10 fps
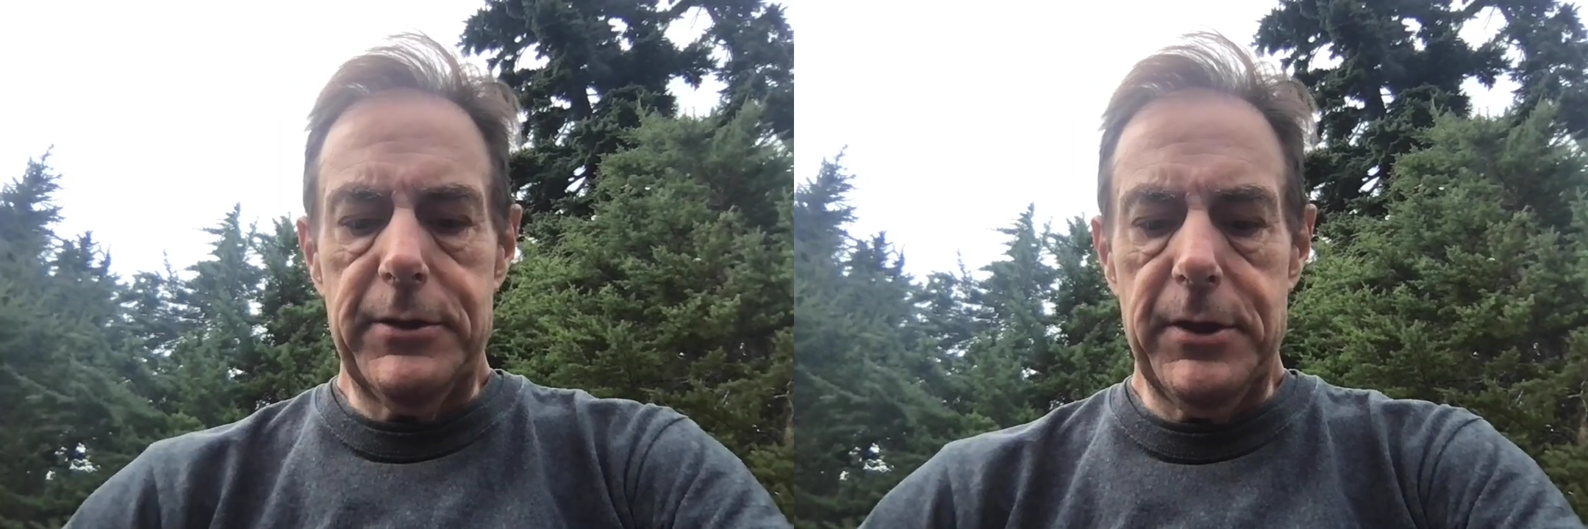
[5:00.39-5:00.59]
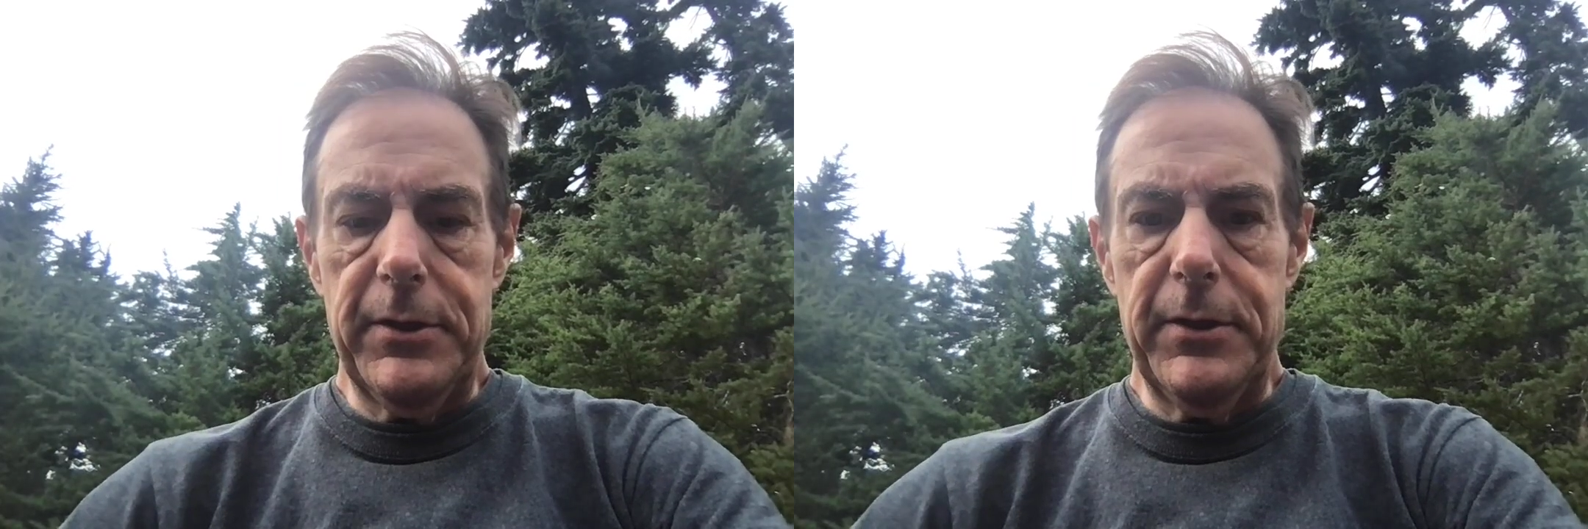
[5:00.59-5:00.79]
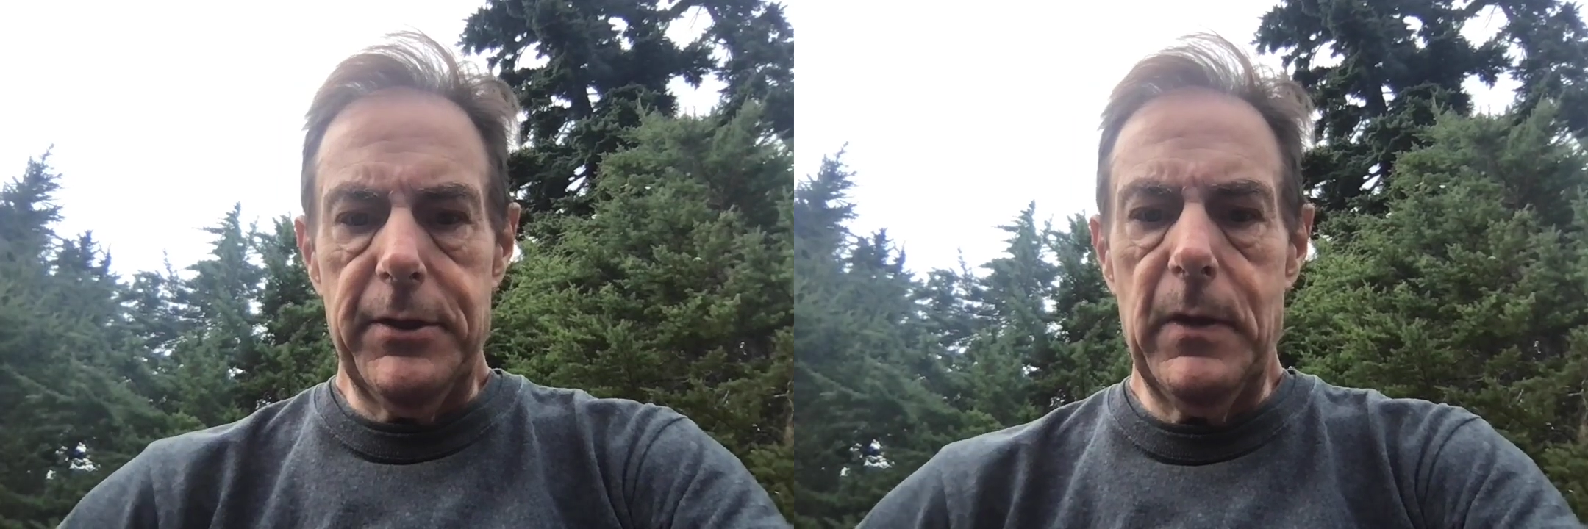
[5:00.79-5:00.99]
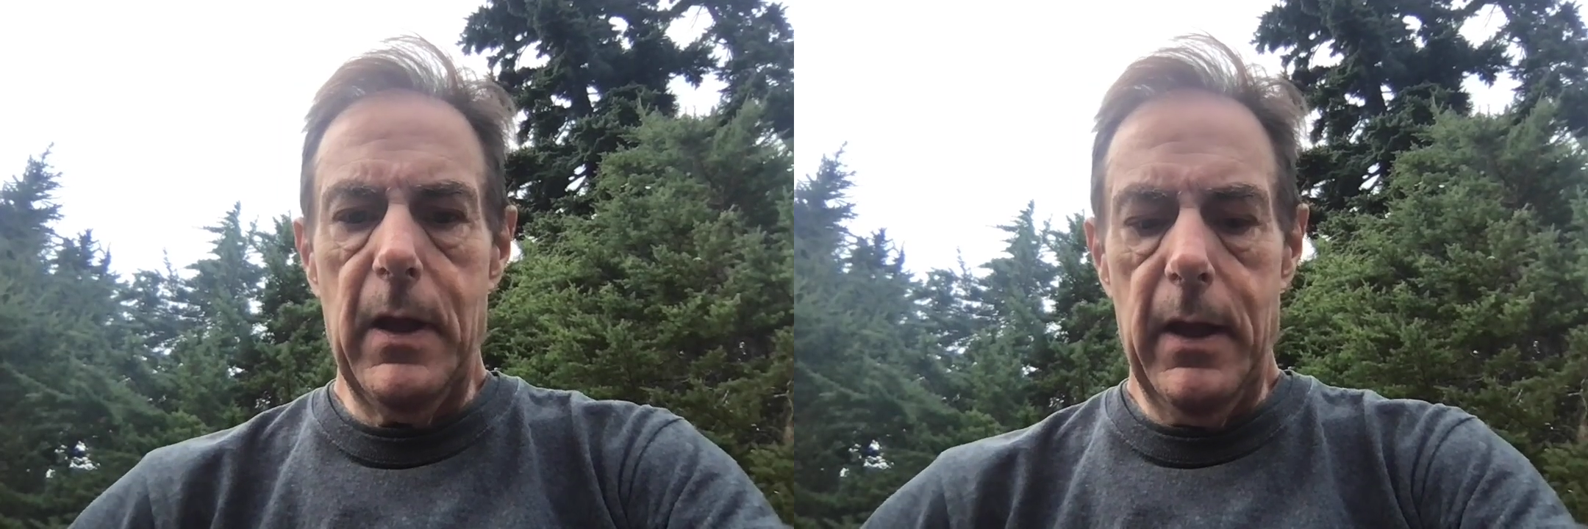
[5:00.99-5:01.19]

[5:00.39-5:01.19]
to